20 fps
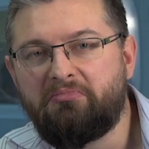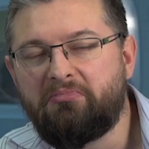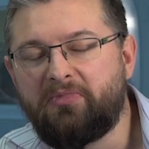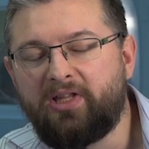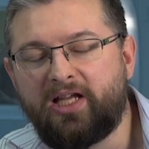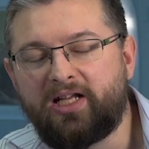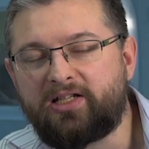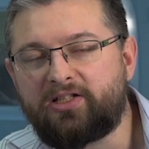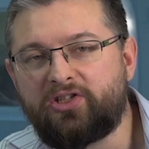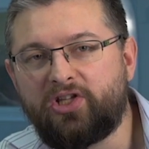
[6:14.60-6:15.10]

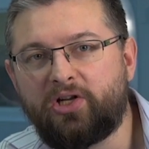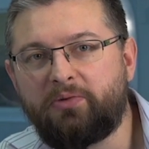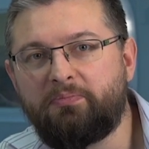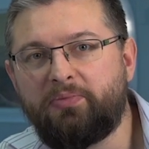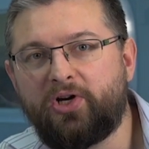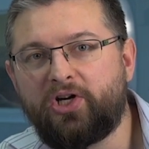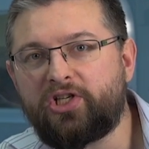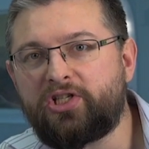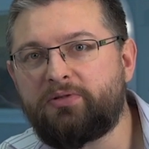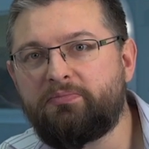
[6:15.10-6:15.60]
that's not
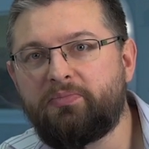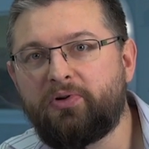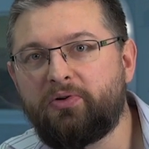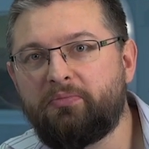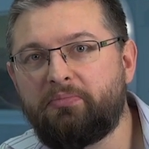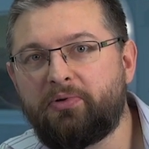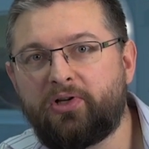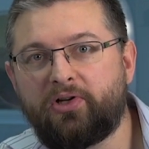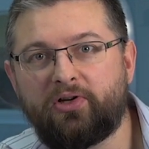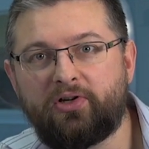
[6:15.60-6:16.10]
possible
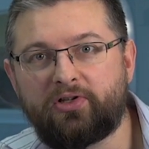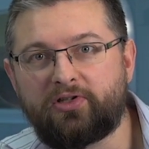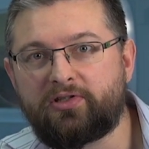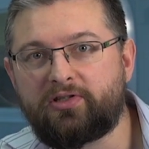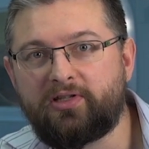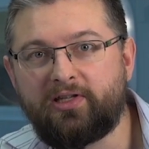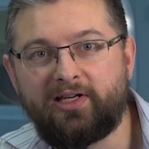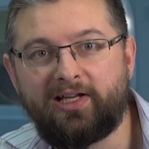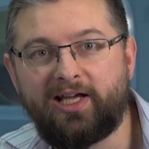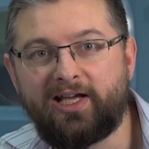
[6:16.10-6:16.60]

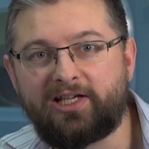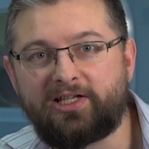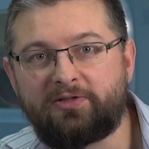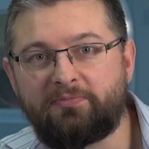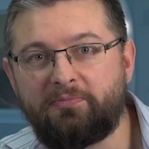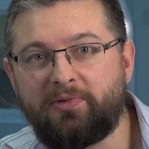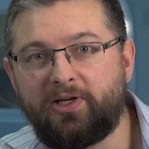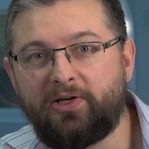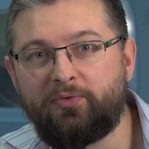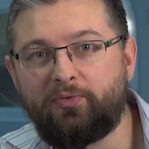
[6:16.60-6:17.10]
because it
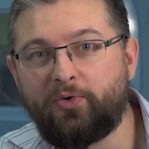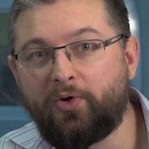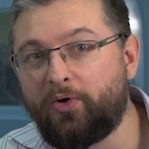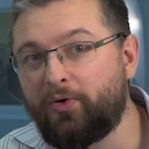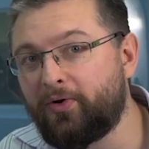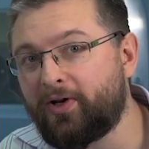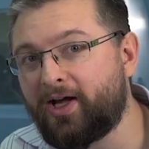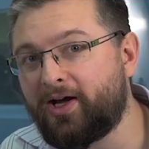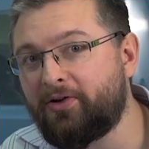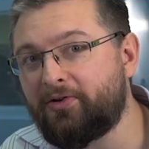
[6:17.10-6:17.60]
hasn't been
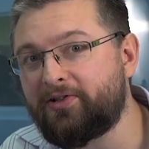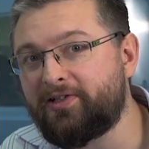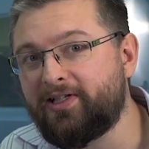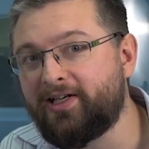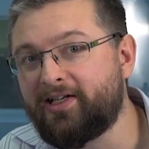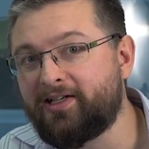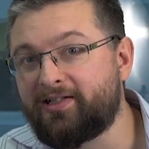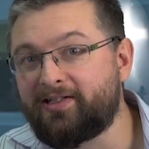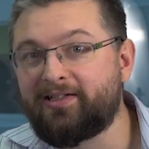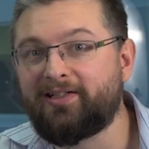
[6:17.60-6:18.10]
rolled out
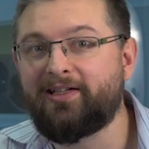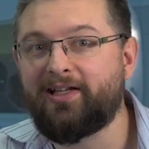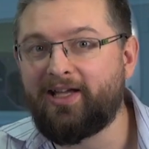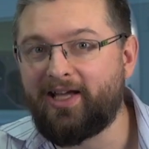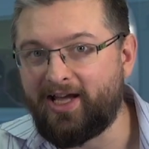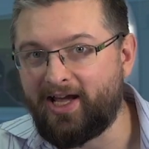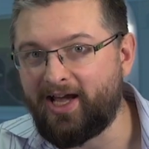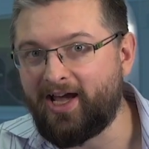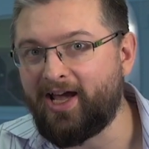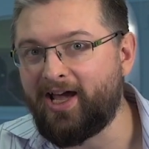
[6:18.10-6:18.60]
yet
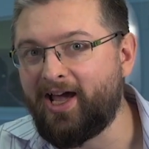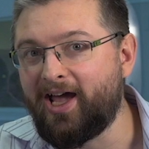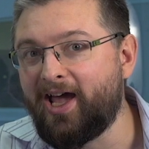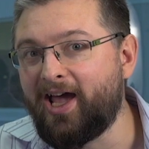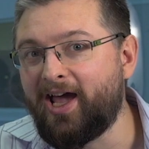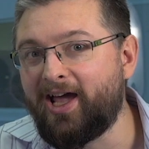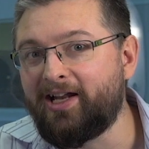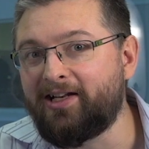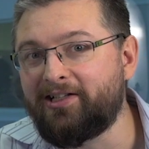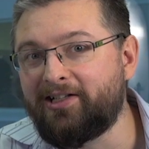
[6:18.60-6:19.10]

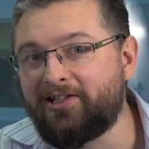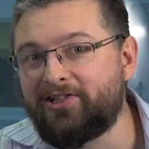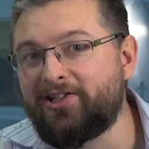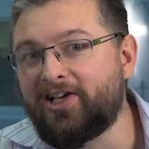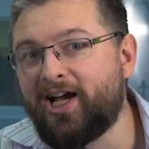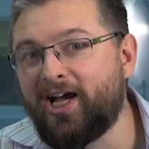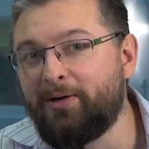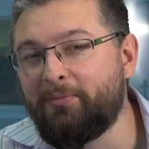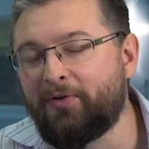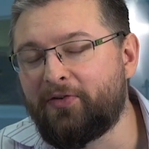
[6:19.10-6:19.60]
at the
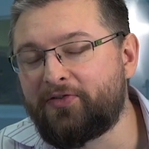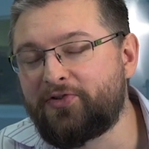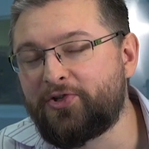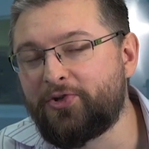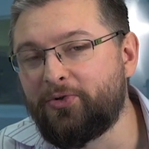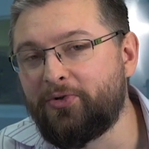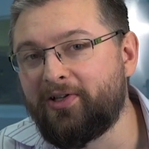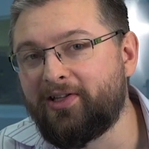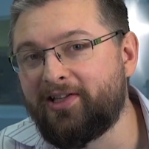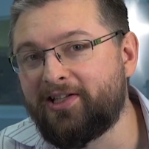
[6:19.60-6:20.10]
time of
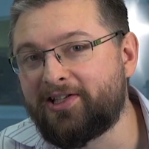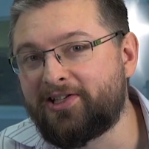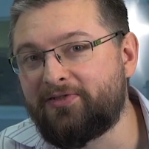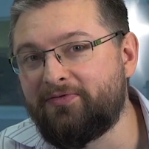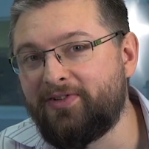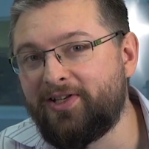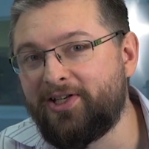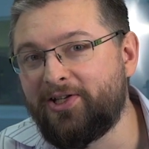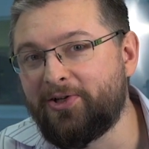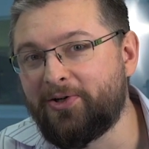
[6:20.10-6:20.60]
shooting this
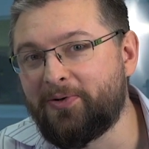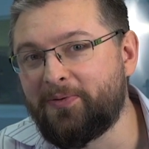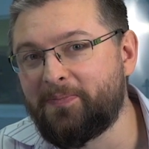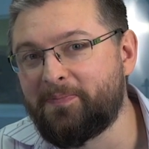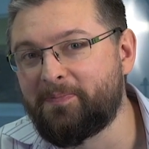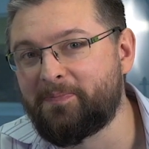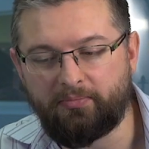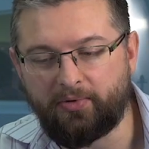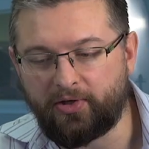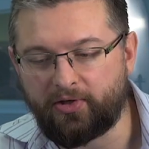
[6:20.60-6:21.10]
video.
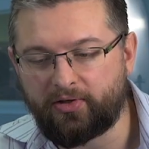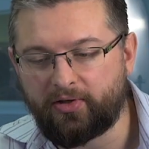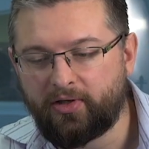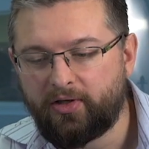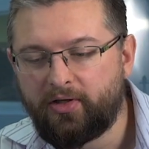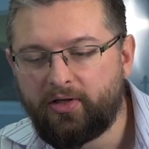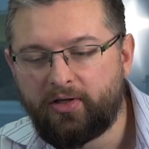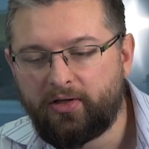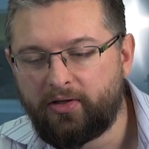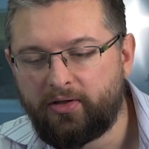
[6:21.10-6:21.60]
But
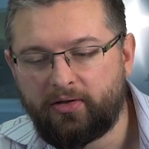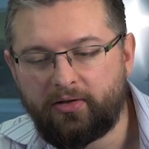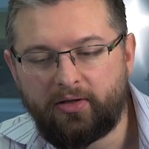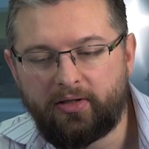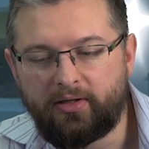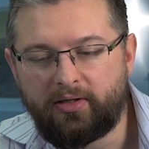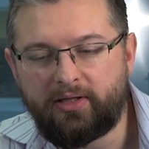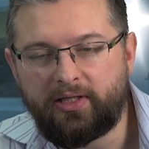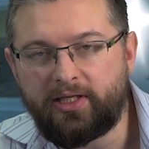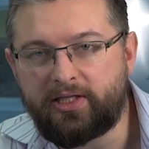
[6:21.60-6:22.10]

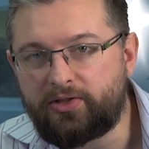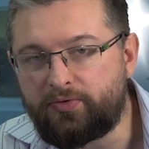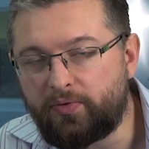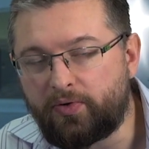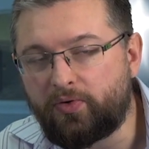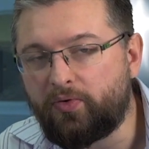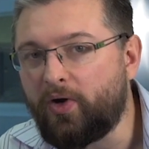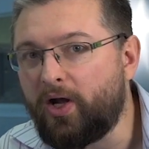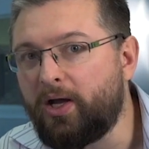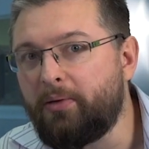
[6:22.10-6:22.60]
this
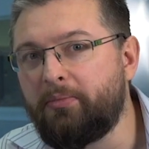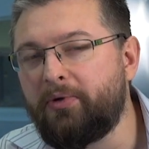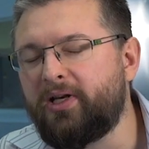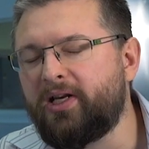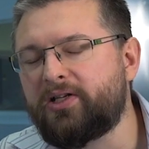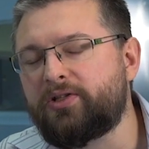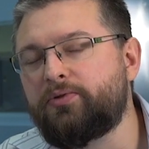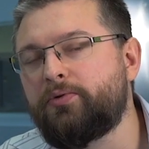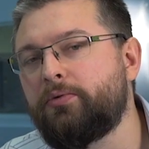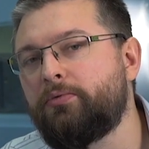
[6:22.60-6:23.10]
requirement,
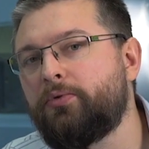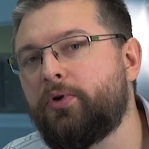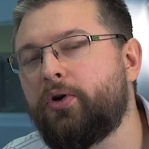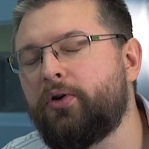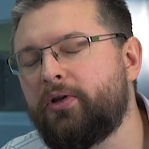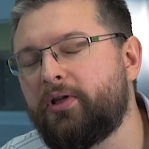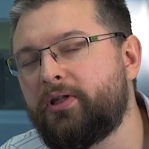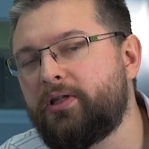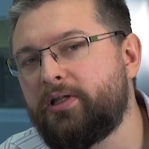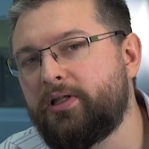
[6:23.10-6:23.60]
as we
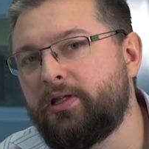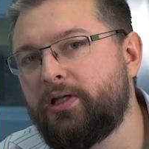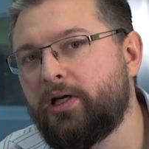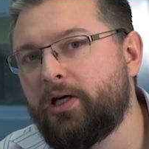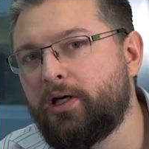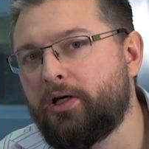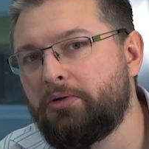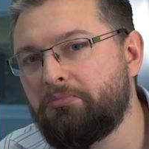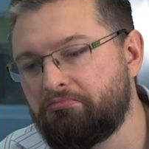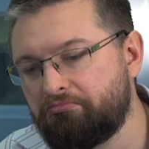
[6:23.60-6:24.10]
wrote it
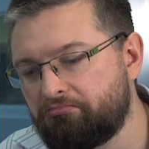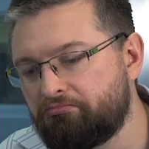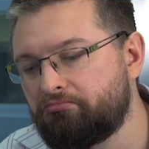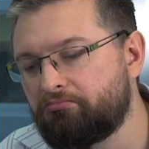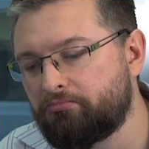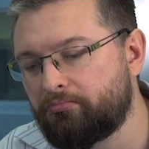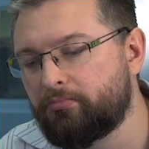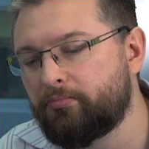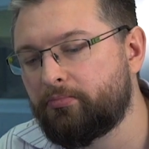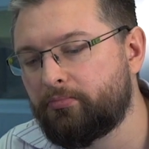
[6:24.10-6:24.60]
here,
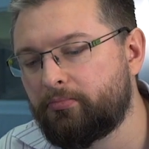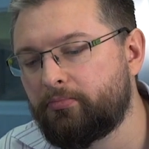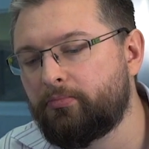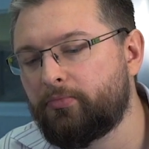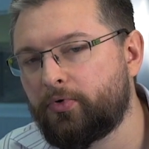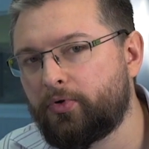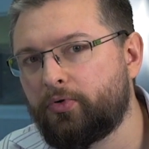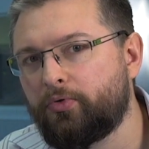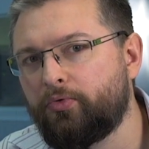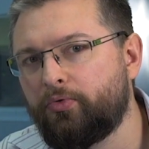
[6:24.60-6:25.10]

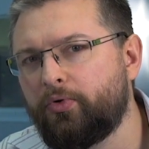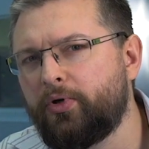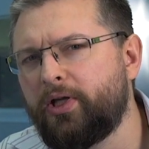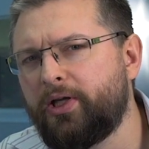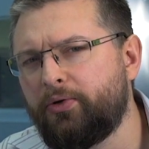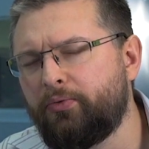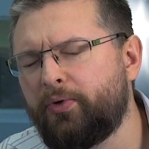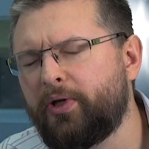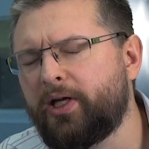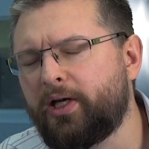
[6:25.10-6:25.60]

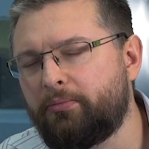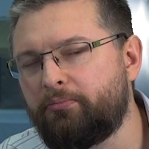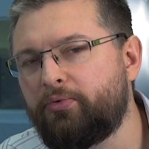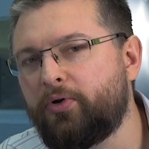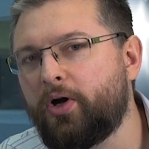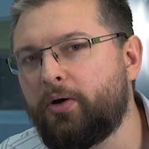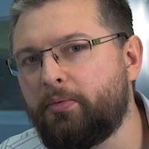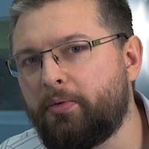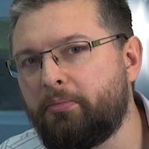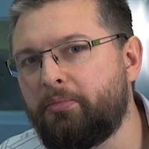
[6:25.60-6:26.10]
we can
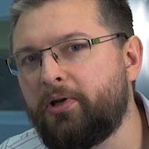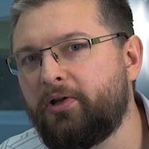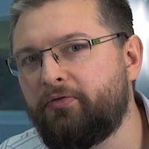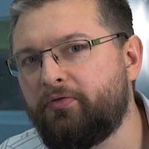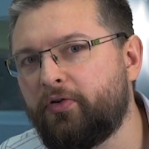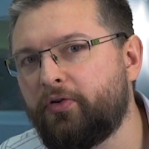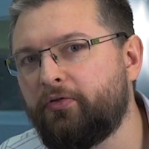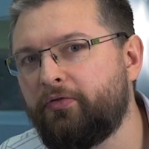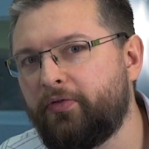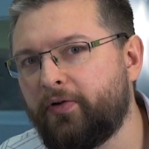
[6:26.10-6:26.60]
probably
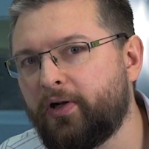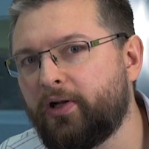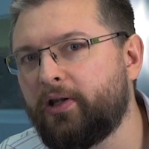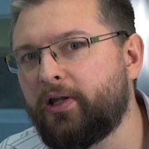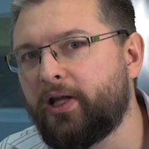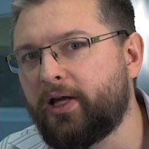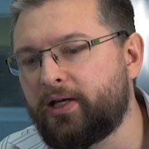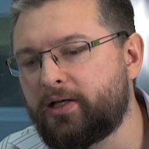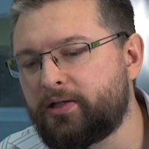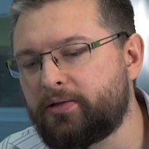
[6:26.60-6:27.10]
fulfill
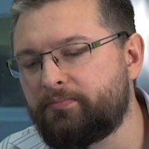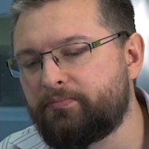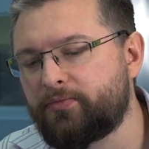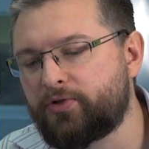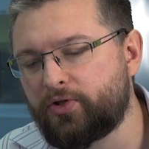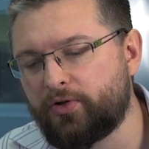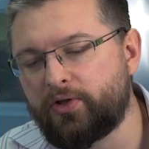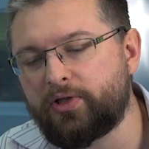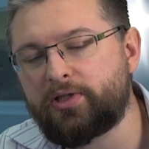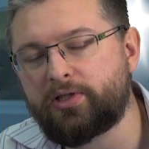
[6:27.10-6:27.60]
that.
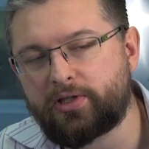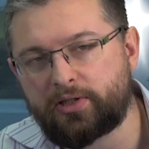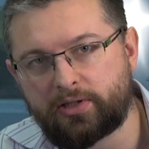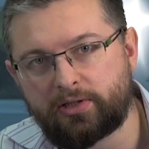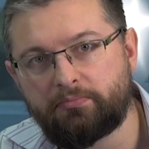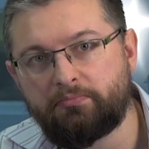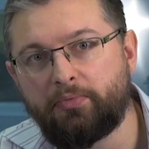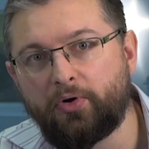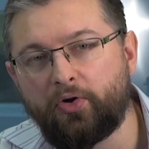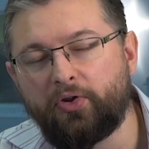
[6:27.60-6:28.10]
So it's
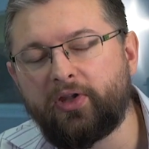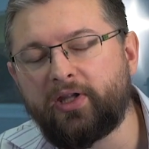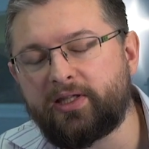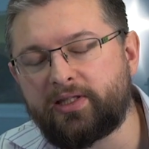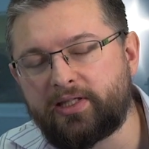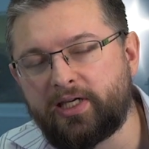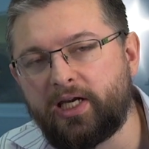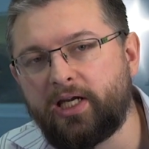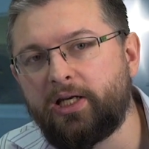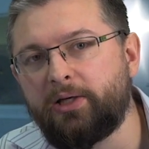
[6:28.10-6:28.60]
both
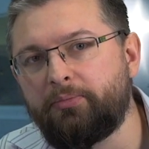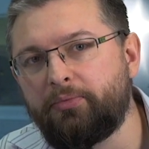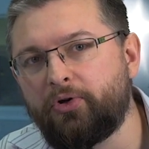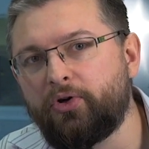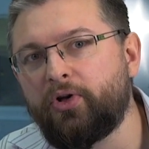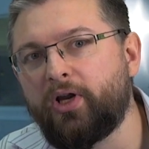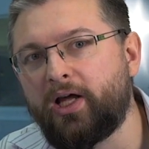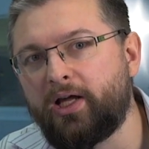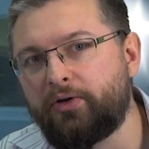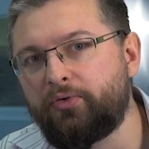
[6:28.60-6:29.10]

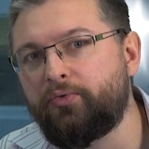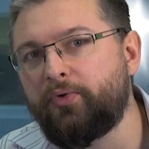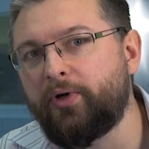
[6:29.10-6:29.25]
attainable and